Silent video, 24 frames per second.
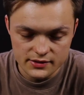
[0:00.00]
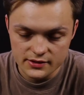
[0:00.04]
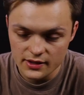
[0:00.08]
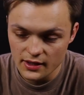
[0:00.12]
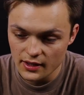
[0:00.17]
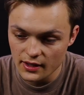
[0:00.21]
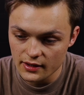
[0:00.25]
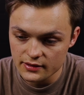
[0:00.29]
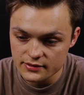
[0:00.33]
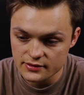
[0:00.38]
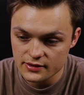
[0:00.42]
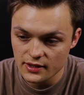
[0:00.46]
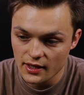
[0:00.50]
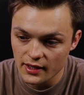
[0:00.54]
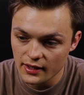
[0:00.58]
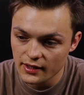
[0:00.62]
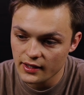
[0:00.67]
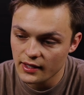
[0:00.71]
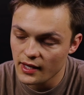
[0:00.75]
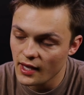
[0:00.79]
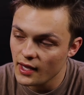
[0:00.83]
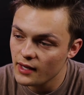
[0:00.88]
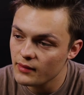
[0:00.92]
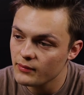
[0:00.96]
I
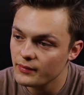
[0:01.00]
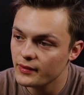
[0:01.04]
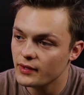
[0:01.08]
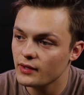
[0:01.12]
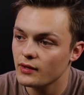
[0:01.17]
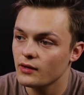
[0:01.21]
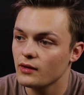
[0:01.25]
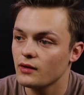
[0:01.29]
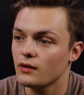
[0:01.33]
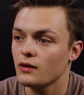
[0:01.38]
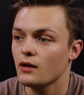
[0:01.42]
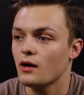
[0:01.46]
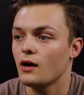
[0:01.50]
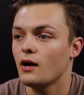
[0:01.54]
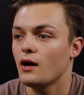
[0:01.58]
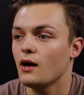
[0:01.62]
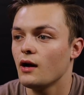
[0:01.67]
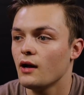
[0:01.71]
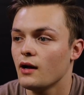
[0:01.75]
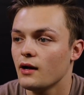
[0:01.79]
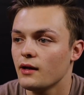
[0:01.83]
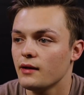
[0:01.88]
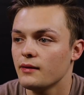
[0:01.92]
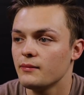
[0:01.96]
came here,
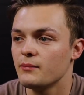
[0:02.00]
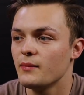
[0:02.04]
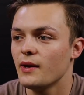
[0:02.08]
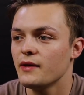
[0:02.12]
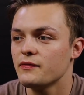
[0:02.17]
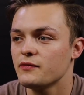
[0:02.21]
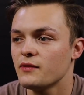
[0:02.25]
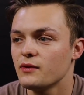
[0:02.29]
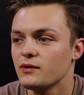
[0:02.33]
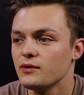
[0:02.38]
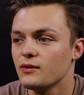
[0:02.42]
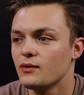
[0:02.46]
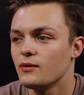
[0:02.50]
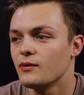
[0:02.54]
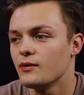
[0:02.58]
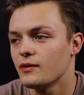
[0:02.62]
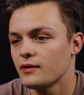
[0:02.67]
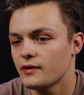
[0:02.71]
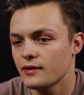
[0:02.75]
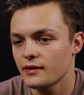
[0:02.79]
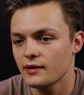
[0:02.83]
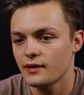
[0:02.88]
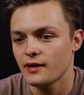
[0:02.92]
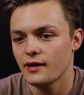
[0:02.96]
I met the
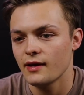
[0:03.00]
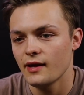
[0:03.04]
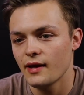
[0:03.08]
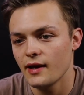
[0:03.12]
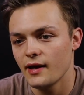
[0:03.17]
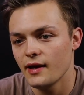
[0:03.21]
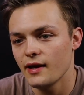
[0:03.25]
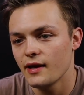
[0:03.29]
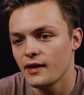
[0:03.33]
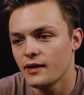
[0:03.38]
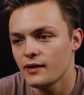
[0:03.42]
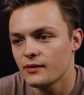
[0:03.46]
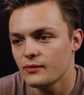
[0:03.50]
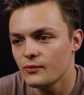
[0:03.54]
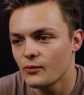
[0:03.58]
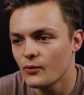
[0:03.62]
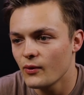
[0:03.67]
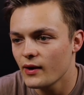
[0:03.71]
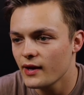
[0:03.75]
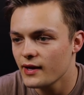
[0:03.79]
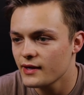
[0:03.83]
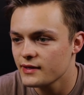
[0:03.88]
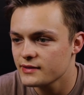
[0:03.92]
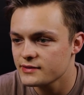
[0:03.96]
Lord in
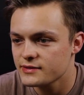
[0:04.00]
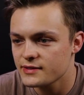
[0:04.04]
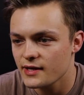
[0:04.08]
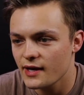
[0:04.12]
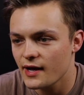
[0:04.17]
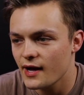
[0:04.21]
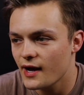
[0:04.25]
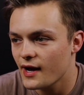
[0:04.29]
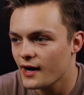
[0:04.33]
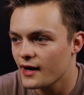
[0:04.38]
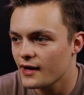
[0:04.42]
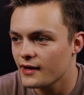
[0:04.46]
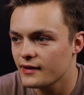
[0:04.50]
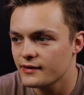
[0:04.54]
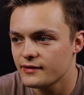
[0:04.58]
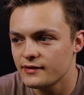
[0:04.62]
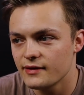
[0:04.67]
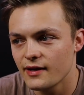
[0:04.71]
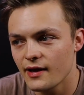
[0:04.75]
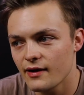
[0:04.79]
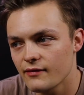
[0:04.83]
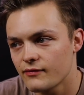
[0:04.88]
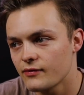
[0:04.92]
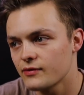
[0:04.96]
ways that I
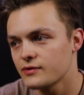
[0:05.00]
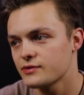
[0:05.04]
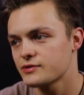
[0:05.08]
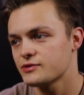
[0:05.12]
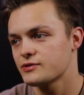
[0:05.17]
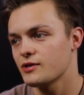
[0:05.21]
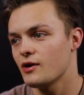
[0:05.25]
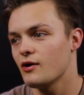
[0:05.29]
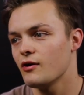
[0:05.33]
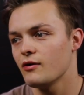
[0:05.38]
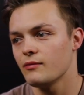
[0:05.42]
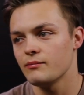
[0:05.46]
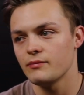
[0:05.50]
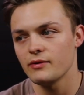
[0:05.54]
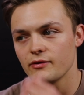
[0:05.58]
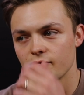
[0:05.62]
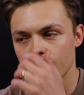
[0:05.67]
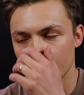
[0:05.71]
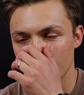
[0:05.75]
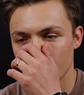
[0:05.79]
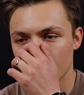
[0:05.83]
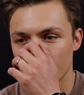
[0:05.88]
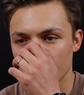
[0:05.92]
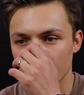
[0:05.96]
never saw him
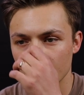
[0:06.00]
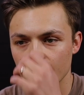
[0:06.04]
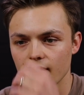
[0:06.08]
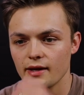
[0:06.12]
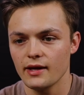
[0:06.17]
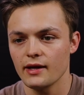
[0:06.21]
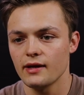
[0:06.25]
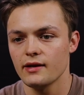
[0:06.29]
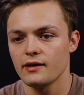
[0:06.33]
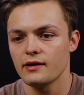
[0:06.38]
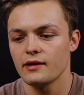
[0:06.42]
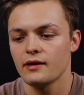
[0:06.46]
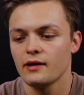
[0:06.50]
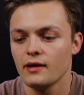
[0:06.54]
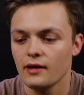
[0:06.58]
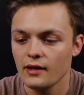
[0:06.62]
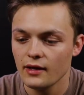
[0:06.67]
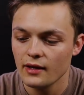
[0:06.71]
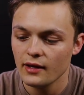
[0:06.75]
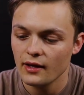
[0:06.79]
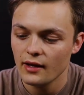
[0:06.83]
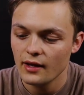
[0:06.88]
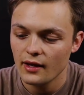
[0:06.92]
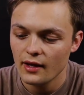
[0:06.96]
before. And
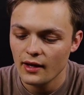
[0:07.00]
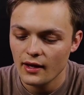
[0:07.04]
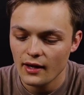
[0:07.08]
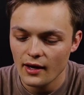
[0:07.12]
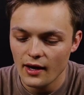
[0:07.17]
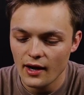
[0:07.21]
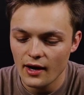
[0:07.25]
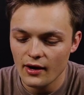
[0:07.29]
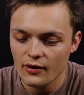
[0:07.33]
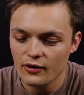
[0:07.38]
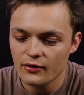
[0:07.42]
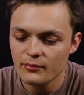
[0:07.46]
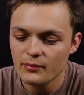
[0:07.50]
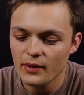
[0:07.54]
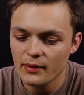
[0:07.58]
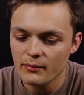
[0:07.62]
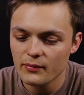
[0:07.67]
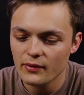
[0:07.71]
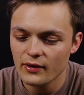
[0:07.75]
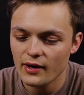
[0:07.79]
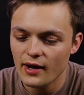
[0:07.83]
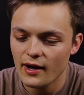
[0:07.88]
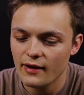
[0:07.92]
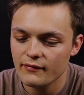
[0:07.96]
I
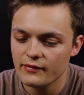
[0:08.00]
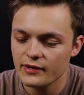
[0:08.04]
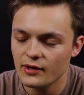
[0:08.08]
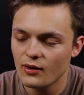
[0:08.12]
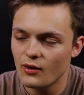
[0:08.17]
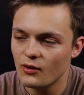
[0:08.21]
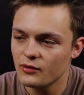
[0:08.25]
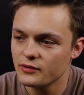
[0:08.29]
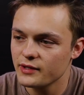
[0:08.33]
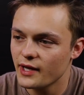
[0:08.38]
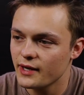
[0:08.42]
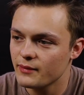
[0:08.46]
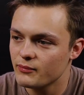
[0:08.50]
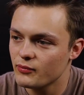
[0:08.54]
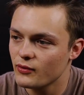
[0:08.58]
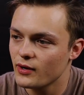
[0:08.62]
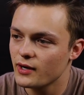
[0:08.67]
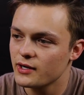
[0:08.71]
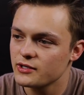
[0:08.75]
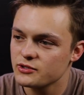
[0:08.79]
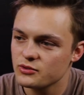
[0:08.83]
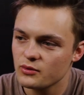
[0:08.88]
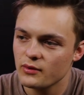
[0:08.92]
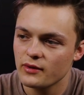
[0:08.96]
remember having all-night
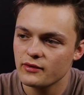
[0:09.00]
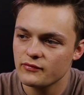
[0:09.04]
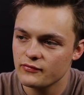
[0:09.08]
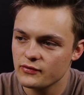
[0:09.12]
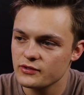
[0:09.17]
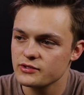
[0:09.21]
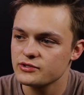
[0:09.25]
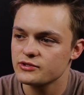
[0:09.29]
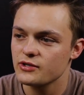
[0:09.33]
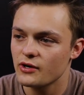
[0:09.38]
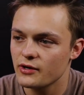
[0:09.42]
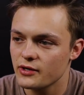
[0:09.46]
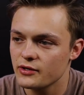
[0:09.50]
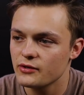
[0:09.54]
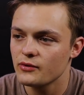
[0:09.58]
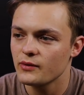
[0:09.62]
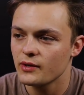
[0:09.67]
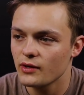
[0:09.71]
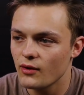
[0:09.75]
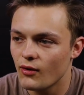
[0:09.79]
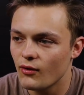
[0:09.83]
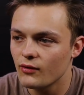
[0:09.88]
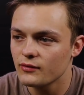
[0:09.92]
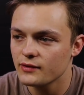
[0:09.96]
prayers when we first started
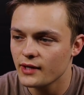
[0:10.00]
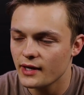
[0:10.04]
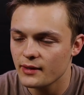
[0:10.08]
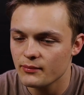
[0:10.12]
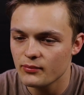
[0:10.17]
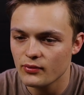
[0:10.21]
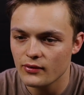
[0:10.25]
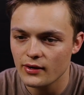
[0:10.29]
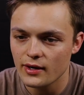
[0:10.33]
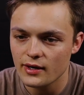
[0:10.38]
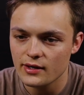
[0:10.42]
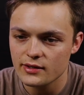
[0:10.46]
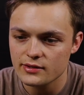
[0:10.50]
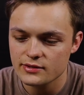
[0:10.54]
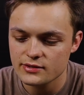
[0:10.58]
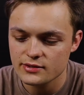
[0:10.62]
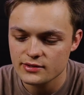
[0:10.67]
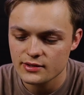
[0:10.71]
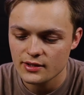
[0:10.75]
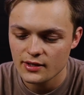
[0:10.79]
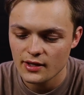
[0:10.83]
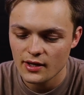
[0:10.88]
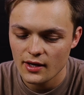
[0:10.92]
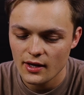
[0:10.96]
doing all-night
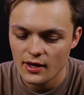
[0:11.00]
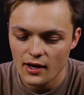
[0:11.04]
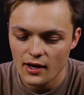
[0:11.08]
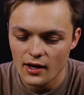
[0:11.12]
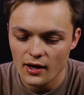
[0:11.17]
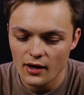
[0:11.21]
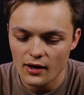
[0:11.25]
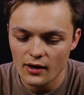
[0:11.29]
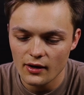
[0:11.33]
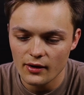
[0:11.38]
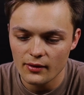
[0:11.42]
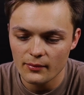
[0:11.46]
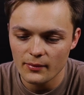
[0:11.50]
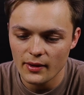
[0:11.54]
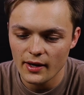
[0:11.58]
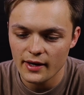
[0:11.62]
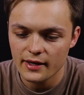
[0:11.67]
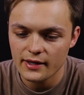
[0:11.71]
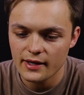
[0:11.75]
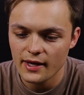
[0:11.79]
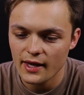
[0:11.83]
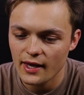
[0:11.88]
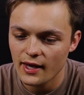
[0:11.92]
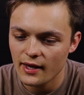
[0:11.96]
prayers.
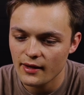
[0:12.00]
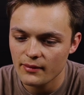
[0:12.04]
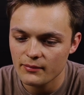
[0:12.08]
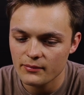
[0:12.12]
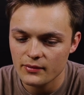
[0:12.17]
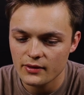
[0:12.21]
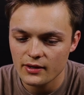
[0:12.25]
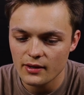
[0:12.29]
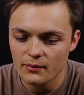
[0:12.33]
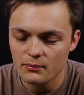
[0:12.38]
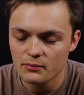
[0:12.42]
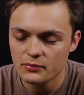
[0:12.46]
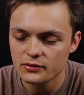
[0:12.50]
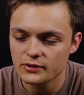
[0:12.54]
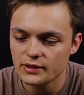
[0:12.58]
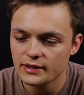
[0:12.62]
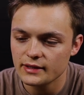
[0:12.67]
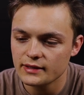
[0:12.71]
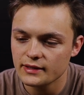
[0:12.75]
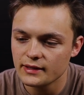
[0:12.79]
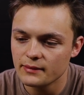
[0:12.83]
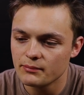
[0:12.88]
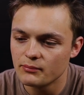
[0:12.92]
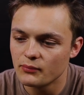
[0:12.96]
I came
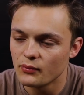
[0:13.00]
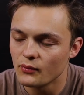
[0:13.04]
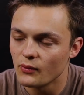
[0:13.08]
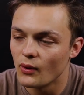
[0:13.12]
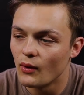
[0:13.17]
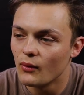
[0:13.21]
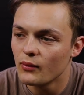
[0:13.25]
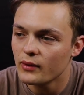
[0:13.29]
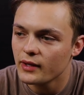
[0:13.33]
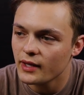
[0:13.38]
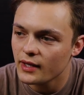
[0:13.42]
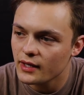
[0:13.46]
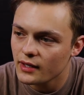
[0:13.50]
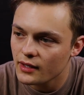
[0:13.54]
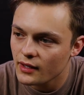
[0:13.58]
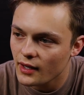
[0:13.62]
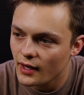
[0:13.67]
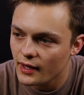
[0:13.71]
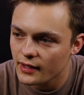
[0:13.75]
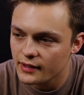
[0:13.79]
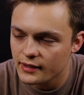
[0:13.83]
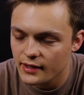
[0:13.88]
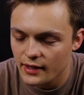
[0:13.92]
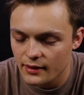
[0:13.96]
completely broken.
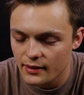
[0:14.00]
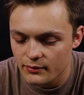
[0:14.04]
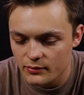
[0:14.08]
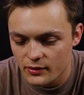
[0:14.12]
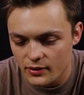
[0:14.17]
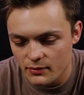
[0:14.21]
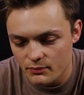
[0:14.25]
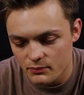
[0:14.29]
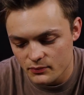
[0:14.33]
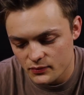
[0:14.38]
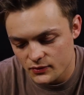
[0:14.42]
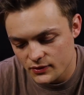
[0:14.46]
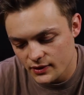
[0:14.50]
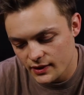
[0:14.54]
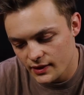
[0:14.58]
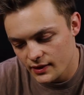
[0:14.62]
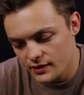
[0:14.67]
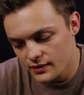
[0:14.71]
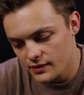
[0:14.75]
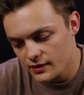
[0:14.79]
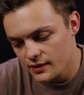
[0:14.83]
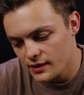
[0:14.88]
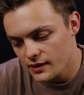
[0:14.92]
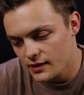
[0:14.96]
I came
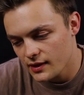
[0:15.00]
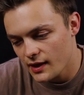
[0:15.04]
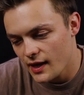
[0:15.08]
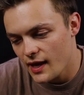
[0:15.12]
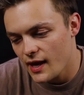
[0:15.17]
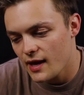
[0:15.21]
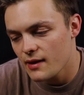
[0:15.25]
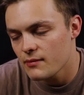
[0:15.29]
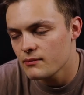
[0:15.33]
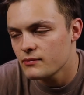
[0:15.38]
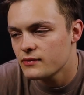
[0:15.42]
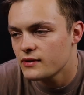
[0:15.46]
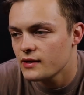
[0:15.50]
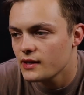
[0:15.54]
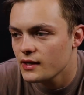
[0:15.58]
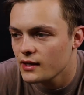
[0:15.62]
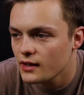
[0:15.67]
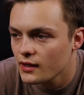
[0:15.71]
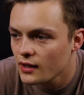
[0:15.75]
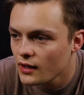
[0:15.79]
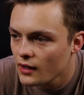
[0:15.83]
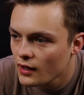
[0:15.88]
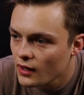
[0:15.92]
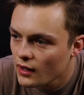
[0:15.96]
completely
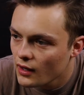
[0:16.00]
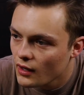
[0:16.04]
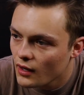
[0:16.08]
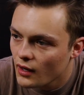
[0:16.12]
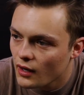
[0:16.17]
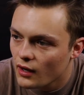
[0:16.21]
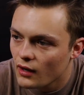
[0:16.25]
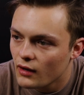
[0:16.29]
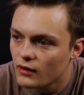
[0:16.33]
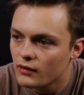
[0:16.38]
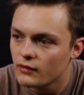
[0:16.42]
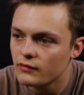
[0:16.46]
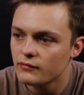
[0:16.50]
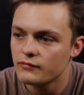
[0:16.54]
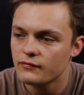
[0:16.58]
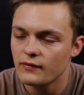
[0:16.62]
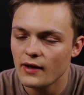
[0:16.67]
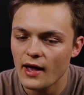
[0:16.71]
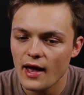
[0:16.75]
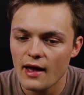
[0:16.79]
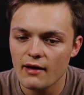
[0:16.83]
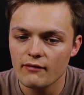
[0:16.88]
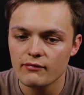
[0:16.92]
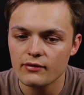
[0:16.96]
empty of
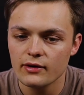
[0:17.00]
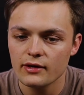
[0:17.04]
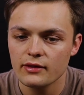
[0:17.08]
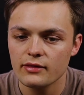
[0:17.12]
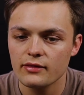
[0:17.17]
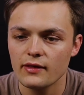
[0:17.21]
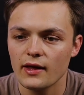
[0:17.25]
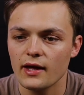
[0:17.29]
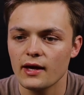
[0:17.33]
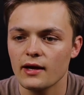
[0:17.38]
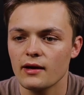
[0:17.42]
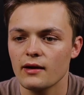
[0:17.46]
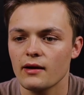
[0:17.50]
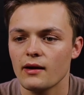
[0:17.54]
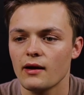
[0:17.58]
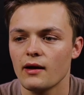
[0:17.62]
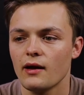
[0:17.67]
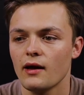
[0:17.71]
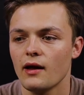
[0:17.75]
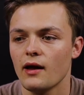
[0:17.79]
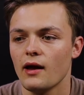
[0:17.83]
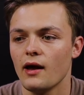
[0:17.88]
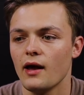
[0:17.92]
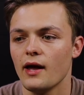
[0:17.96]
everything
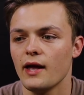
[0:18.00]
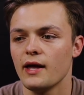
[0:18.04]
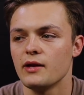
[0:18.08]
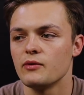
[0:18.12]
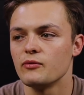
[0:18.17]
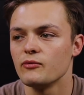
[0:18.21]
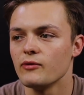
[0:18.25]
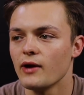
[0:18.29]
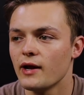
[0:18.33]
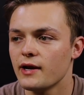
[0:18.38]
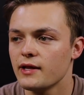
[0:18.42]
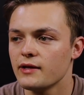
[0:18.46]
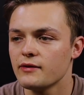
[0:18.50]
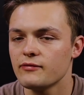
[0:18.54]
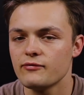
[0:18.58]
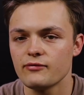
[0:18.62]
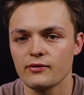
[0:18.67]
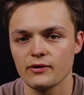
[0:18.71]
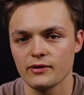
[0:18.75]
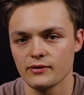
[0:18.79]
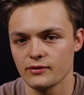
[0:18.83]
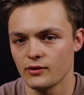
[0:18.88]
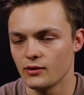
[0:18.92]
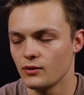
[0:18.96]
and ready
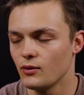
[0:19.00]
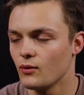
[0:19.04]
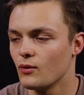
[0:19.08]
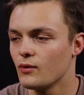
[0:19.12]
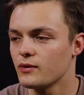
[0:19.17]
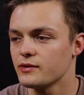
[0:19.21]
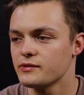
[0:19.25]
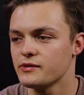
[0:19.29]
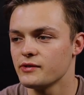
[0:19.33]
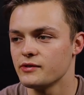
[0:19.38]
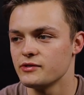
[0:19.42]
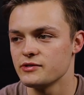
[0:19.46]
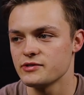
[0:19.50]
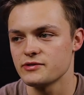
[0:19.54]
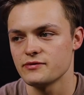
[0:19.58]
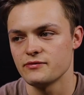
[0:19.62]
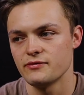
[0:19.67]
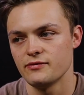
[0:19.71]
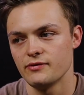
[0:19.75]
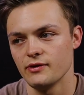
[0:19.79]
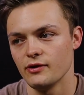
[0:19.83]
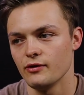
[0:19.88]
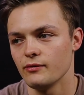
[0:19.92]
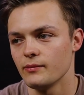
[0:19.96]
for the Lord to just
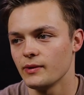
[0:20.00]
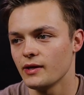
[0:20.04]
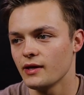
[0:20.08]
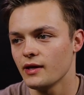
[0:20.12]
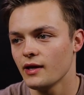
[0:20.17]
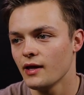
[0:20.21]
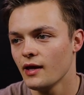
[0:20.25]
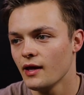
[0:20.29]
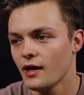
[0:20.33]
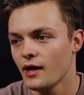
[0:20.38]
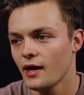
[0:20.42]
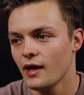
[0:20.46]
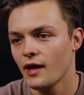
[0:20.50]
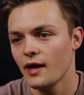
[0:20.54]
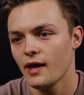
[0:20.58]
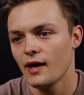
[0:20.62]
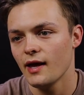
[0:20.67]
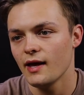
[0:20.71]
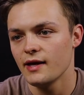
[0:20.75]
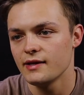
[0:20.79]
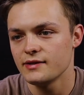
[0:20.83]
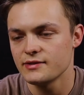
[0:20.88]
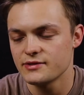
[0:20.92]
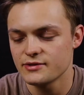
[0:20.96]
fill me.
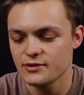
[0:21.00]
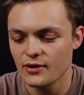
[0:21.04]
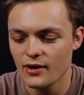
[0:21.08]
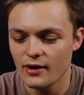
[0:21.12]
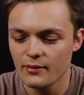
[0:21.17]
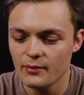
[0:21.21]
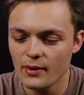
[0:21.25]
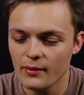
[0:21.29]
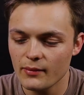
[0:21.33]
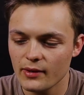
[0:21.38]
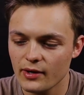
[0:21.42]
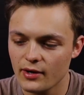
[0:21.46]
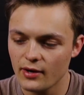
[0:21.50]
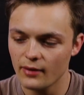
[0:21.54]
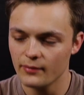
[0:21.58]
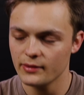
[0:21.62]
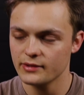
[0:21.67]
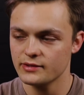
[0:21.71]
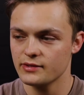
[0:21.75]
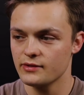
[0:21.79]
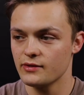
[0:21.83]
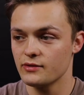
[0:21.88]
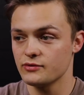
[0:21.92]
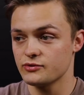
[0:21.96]
And so I remember
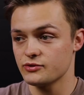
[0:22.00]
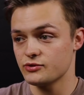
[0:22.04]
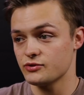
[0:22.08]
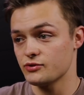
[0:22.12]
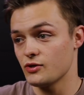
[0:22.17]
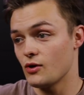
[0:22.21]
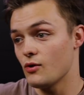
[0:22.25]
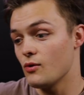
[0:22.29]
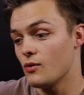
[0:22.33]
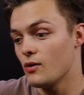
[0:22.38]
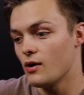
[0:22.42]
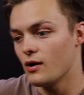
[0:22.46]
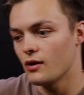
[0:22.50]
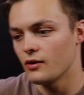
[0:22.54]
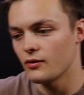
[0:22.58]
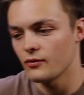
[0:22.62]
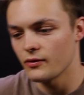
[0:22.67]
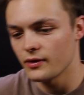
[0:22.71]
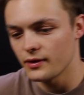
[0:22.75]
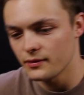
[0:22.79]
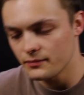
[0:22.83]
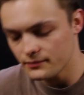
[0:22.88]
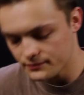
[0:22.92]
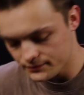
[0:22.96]
coming to those so
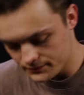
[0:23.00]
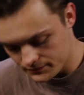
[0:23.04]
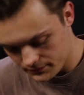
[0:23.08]
hungry.